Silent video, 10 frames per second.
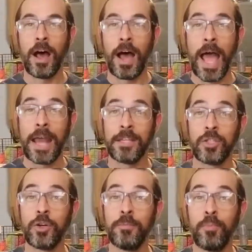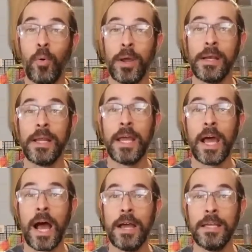at a certain point,
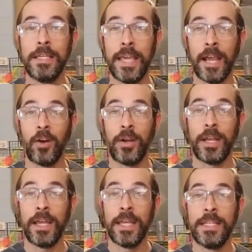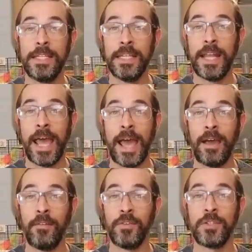Gary did
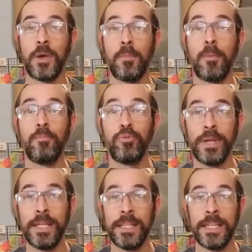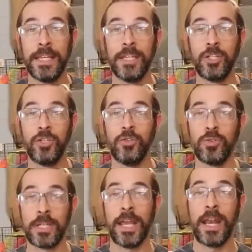have some breathing
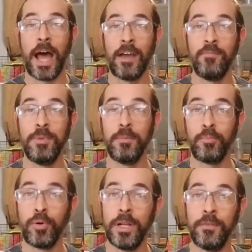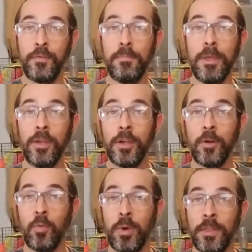issues, and I've been pretty
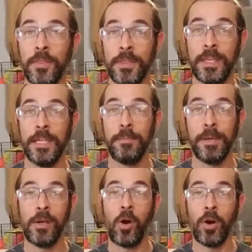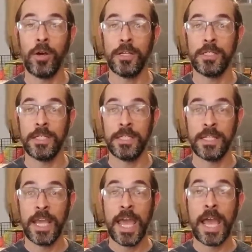familiar with guinea pig heart
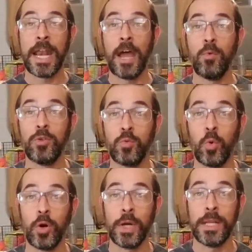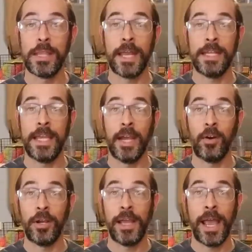disease, and I was worried that
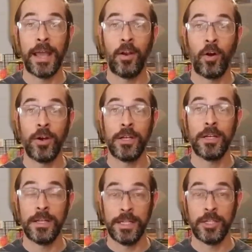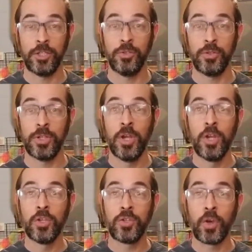Gary had heart issues.
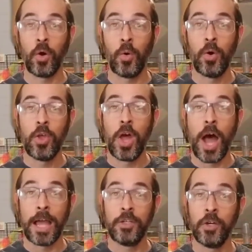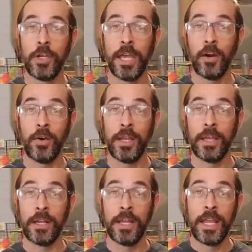So I took Gary
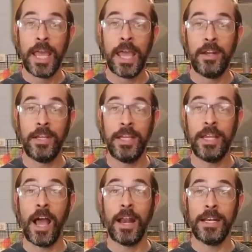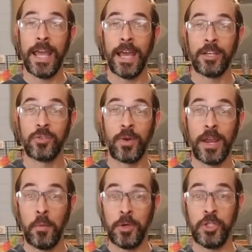in, and he got an
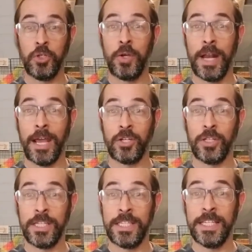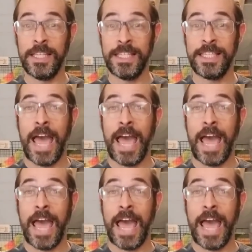x-ray, which you can actually see. This